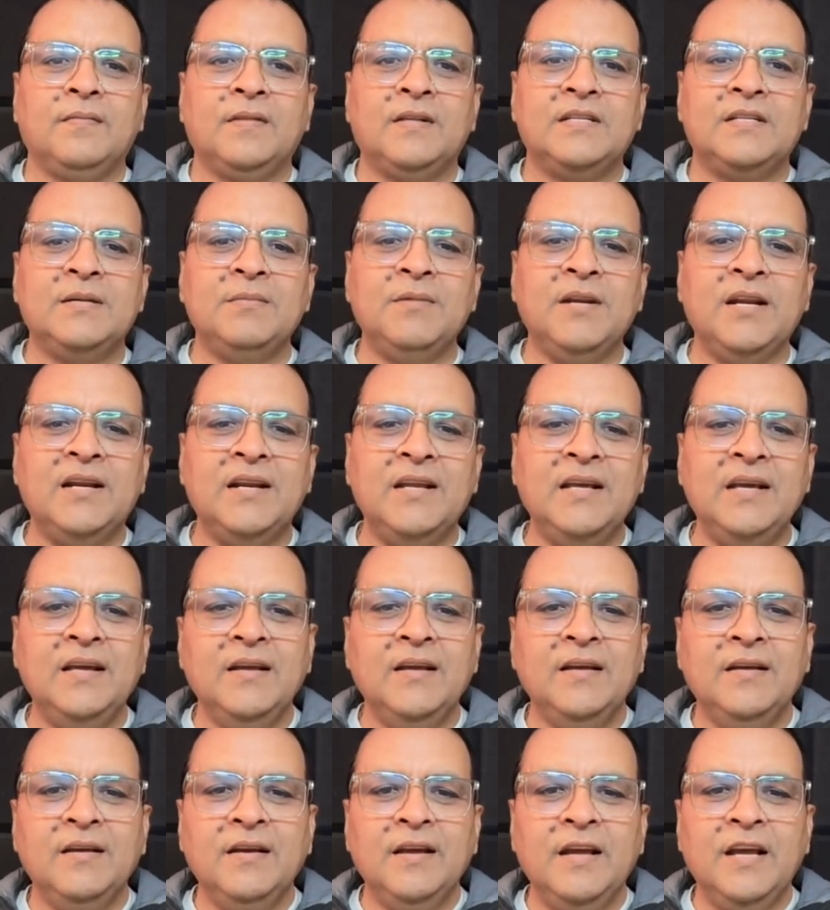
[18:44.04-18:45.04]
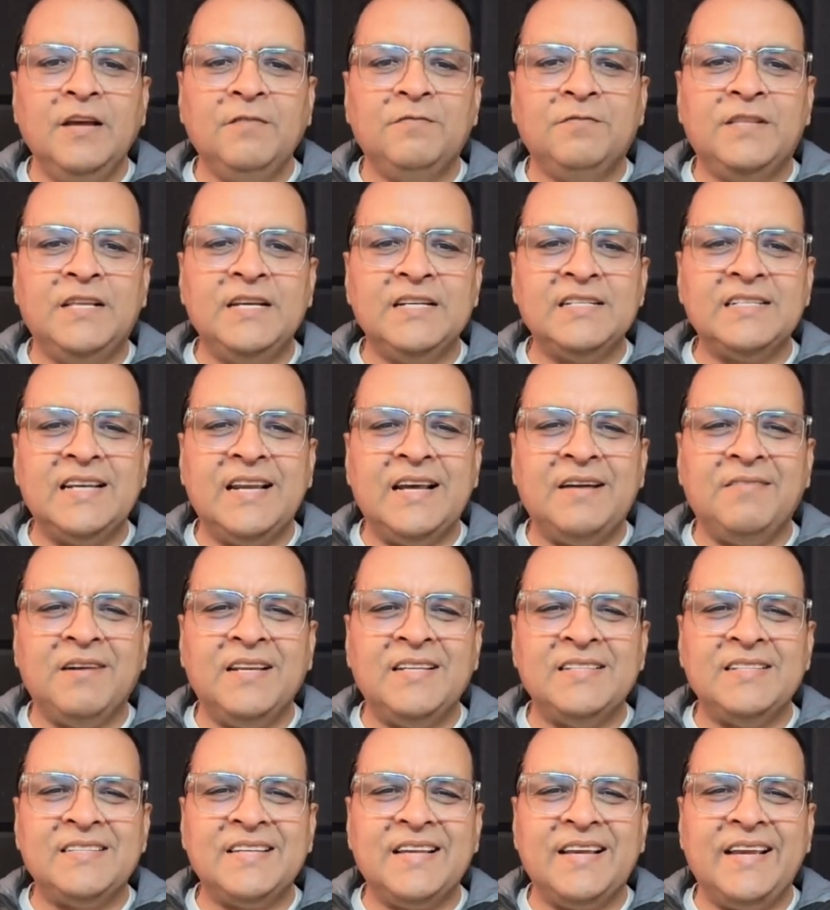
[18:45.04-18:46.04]
Similarly, if this
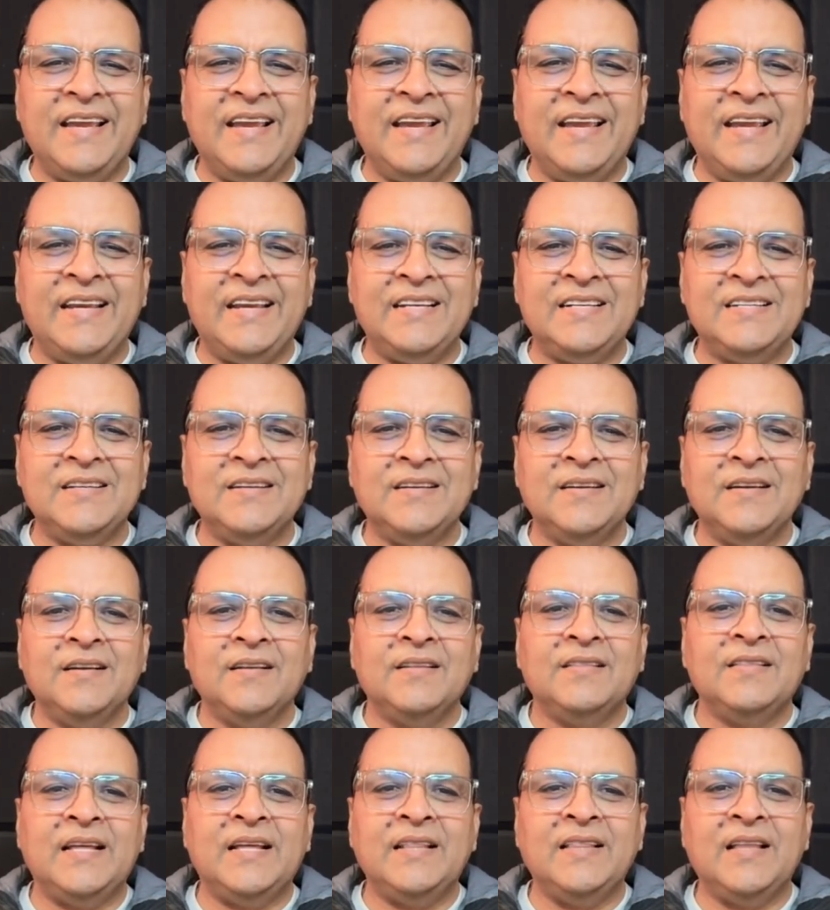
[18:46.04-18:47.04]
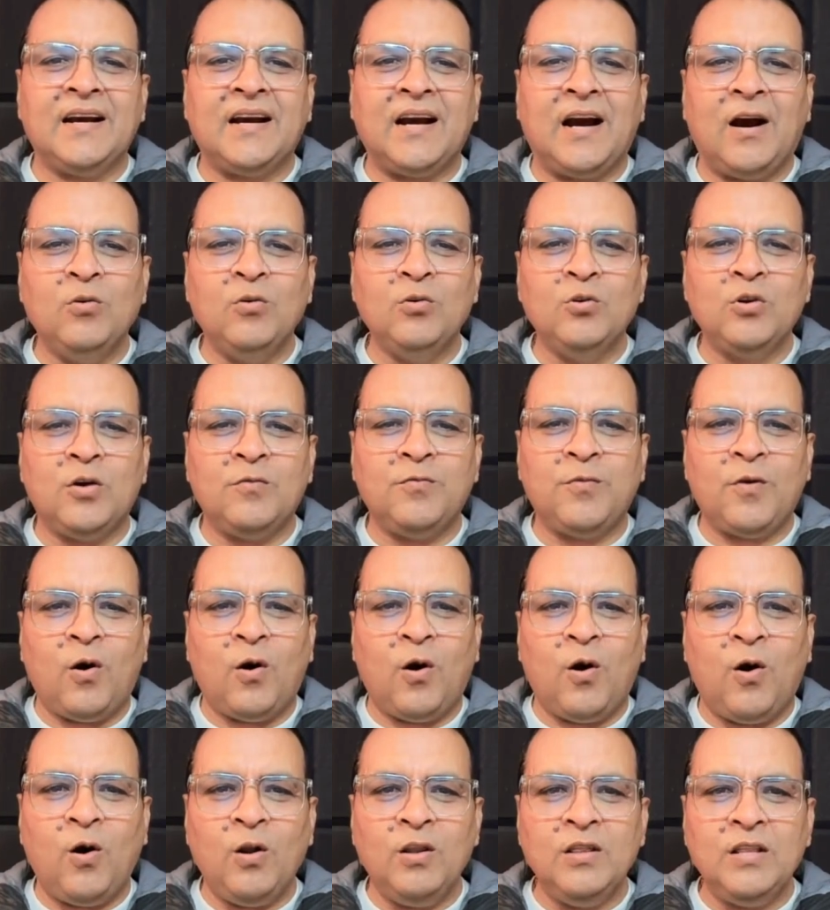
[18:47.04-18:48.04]
level is 8, then the count of
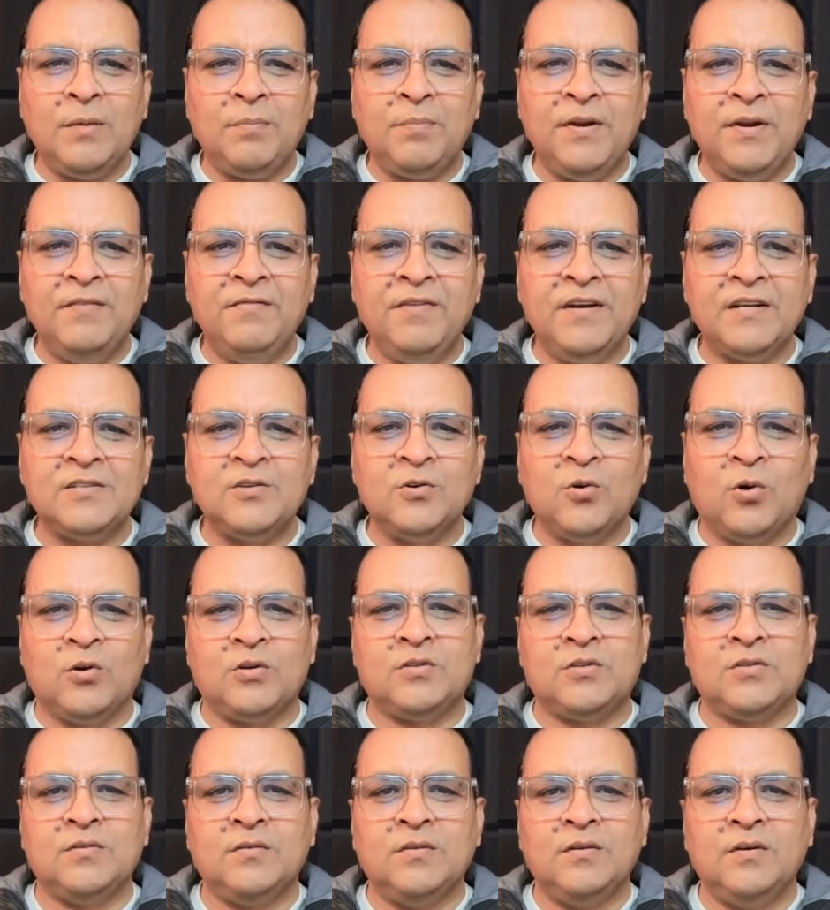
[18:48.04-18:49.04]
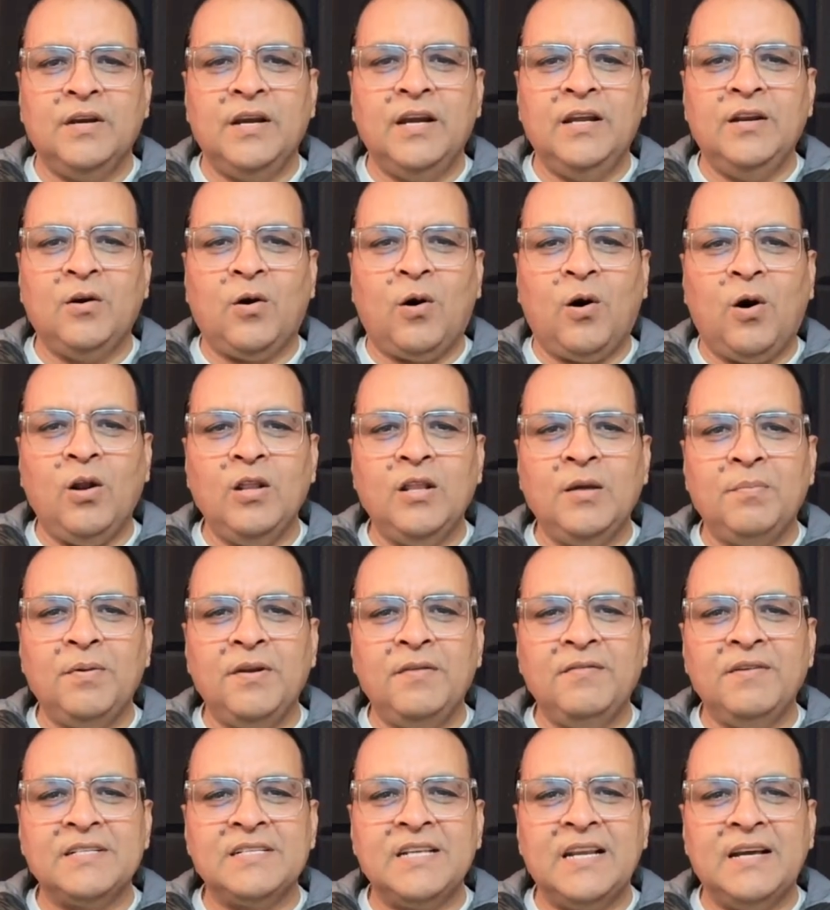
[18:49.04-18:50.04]
all the previous nodes in all the
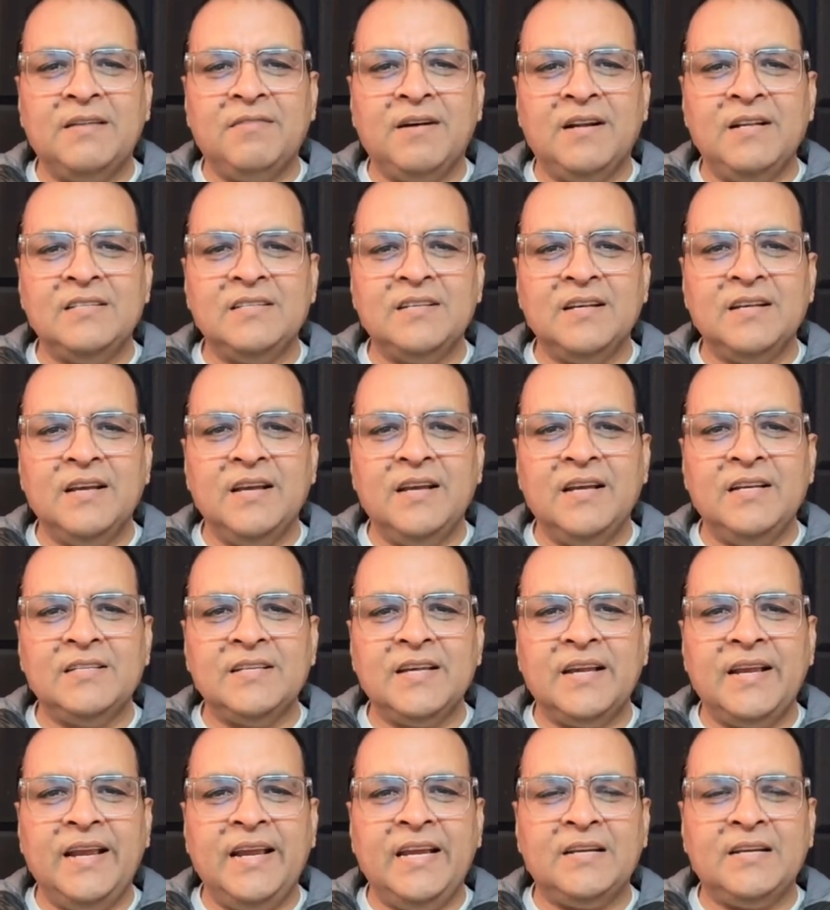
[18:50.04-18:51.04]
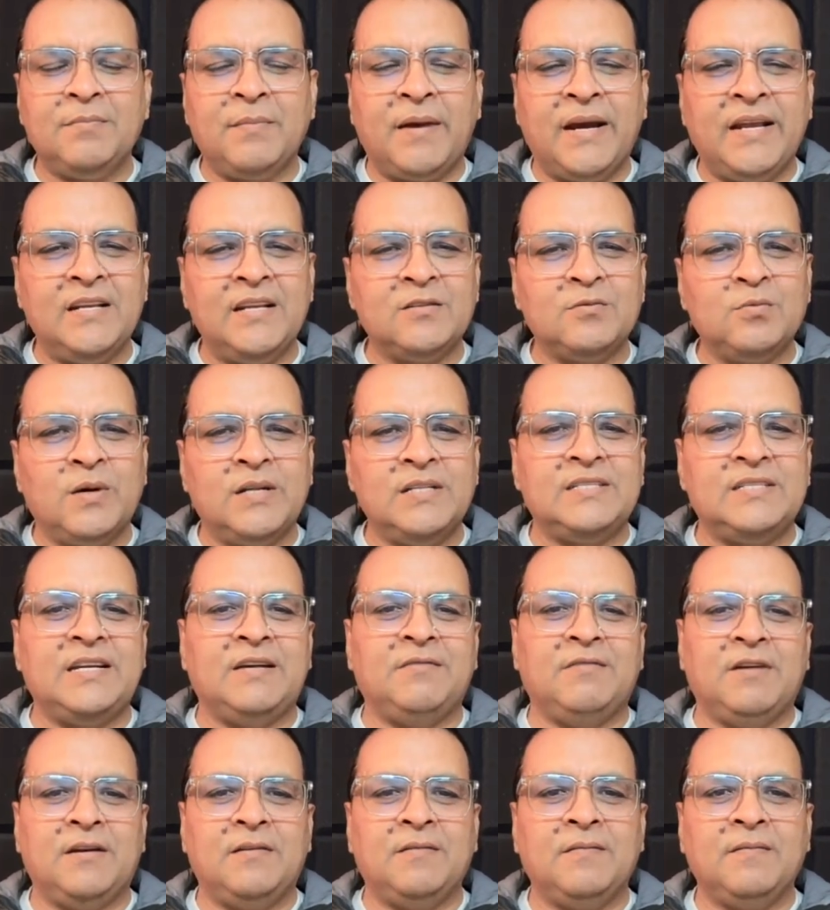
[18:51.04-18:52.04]
previous levels is 8 minus 1,
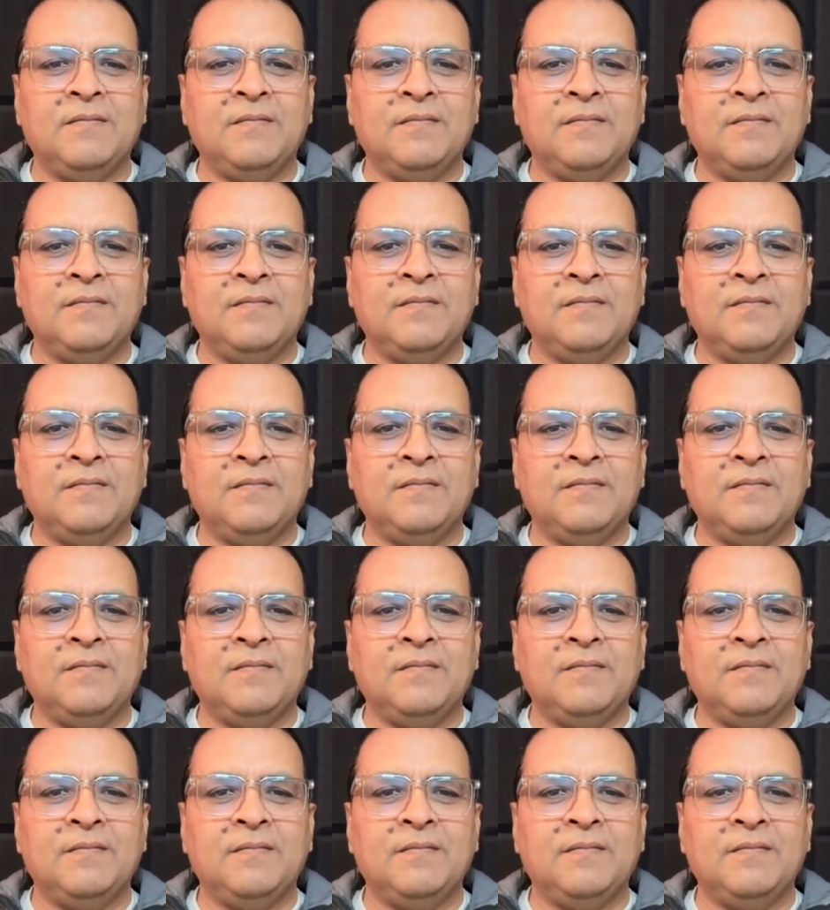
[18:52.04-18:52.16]
7.